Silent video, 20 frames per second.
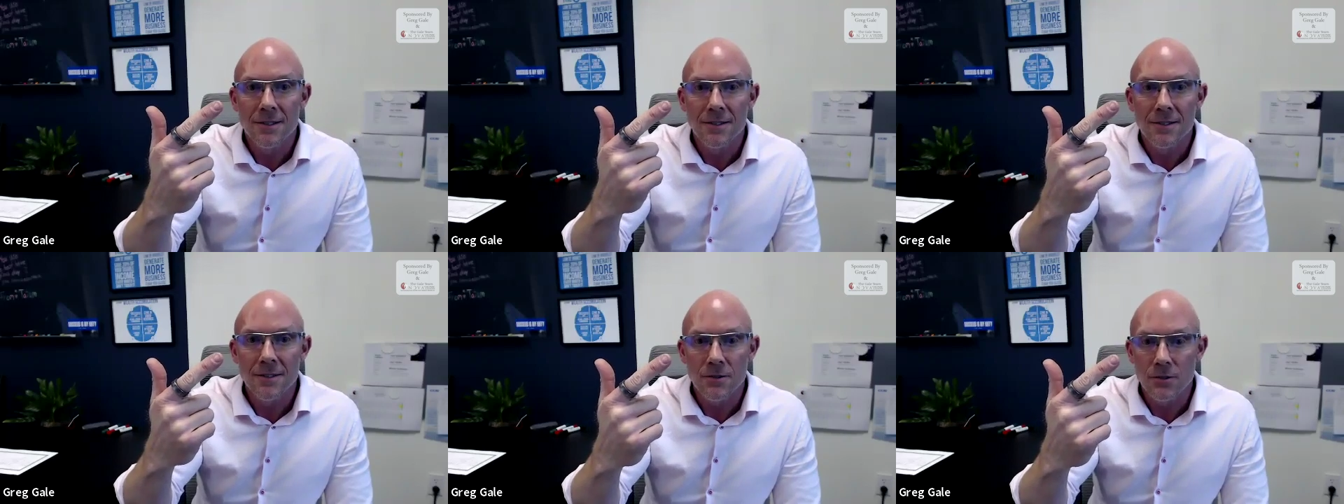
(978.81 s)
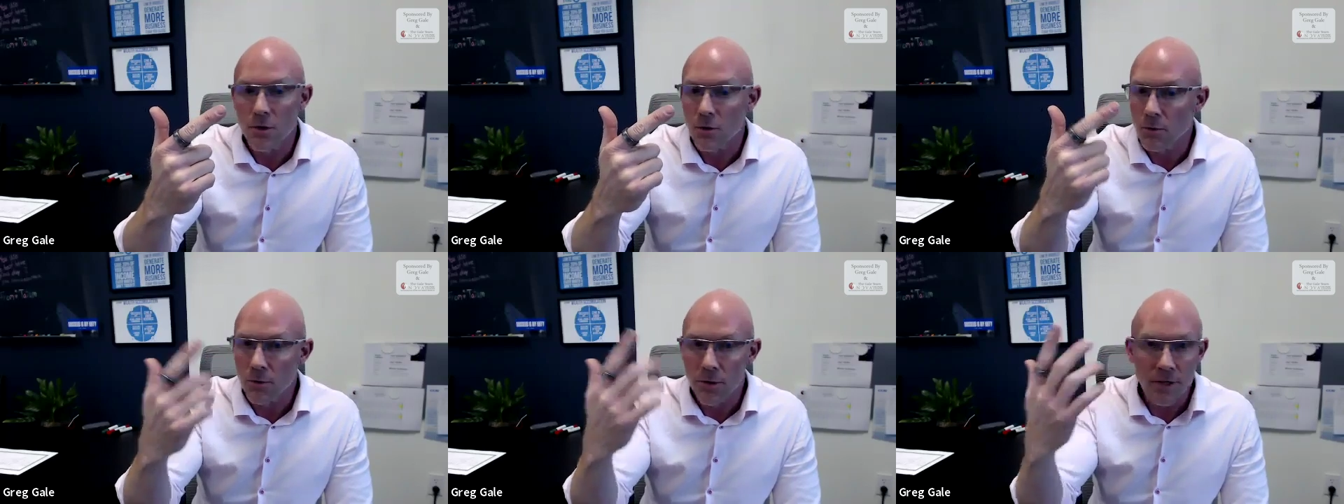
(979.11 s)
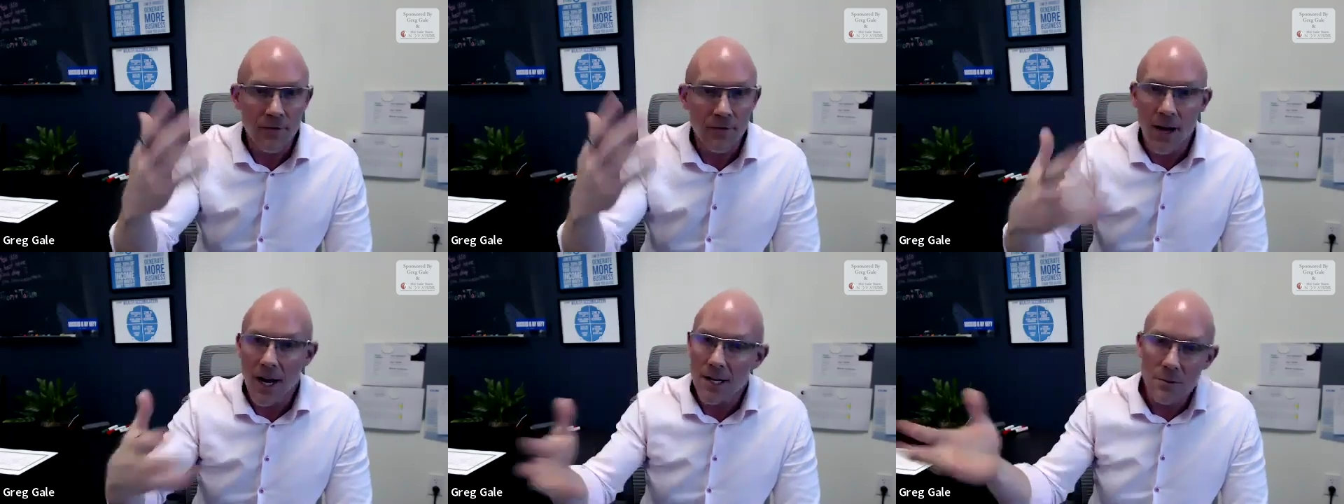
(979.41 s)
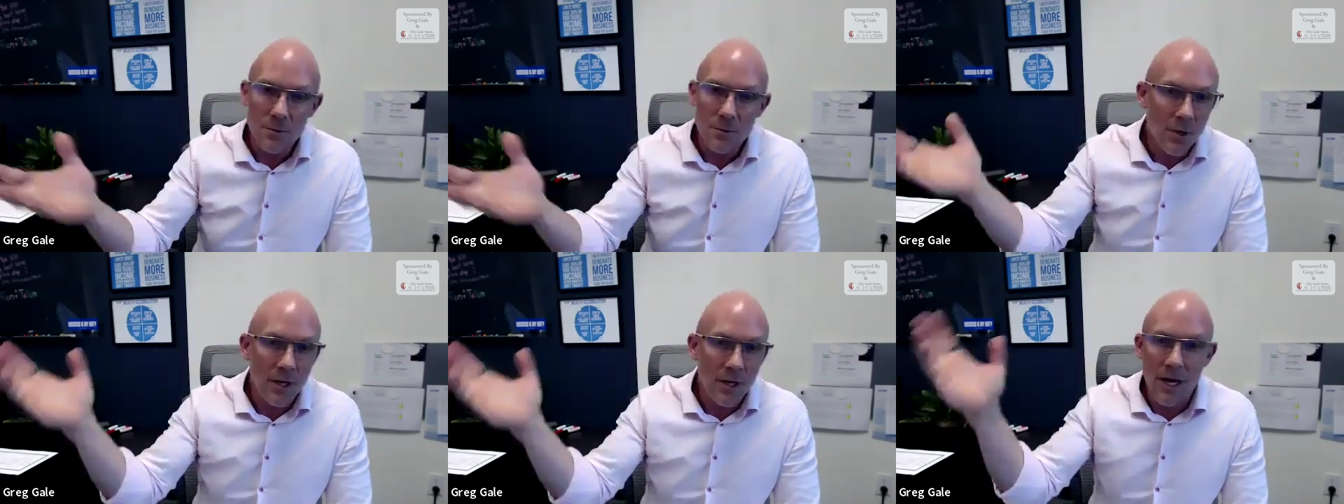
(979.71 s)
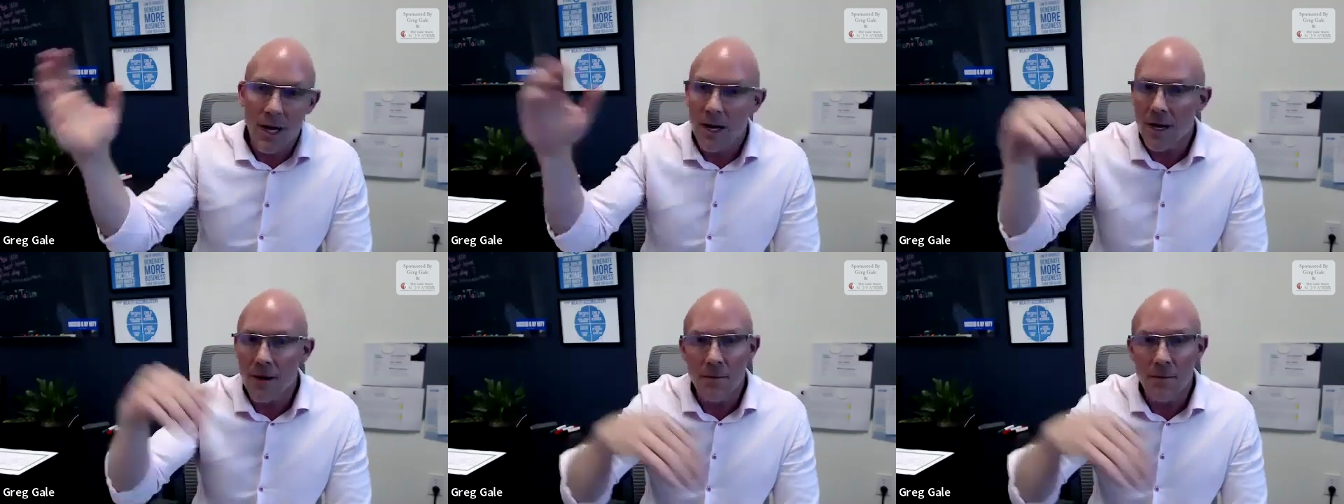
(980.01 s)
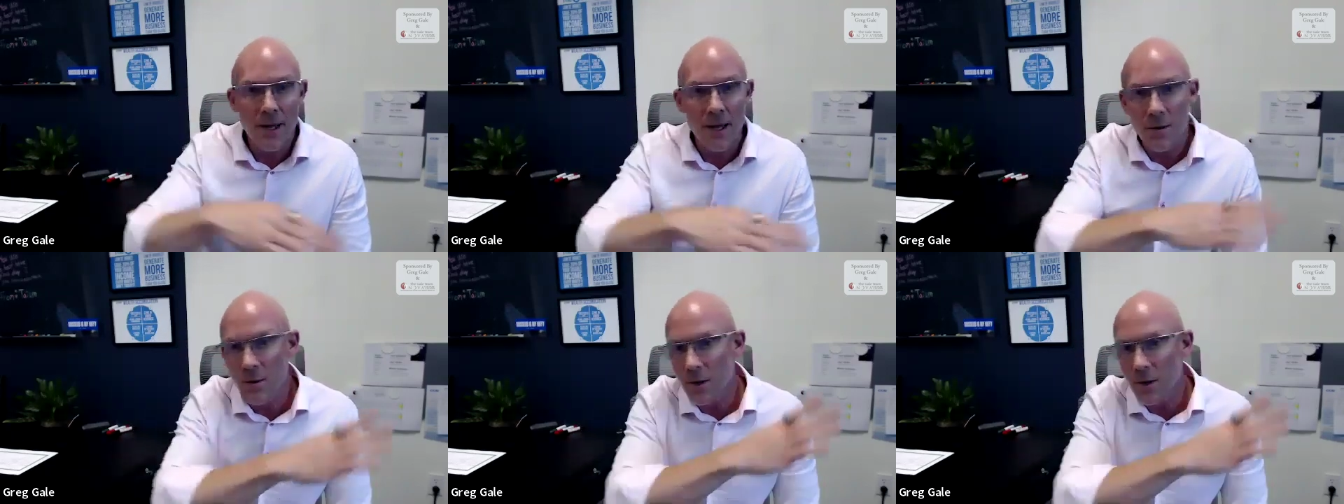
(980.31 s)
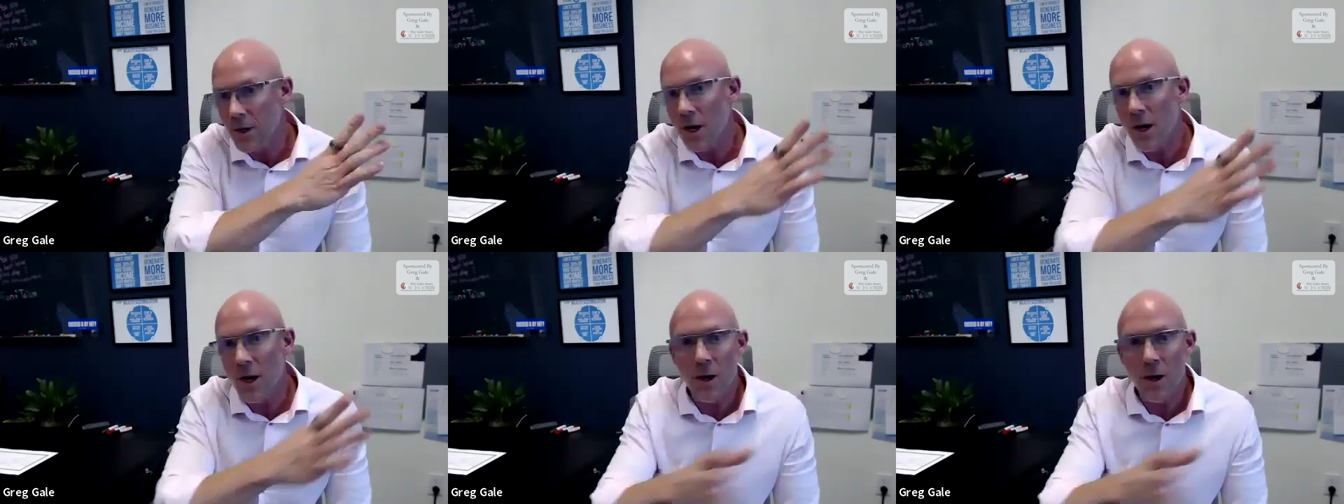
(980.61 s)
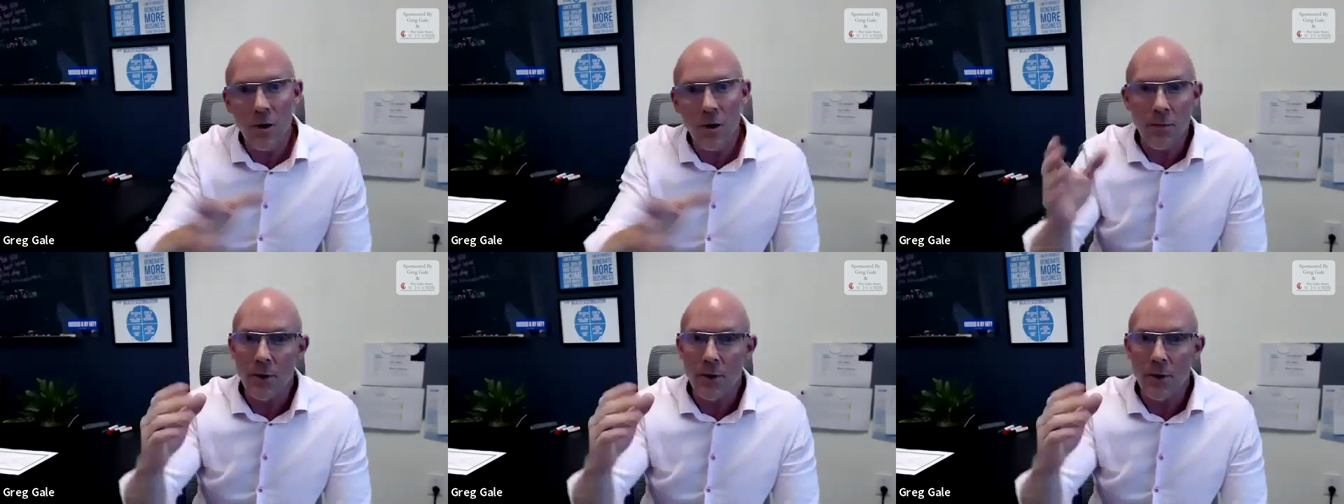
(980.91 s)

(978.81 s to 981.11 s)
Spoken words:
So refis will come, they will go,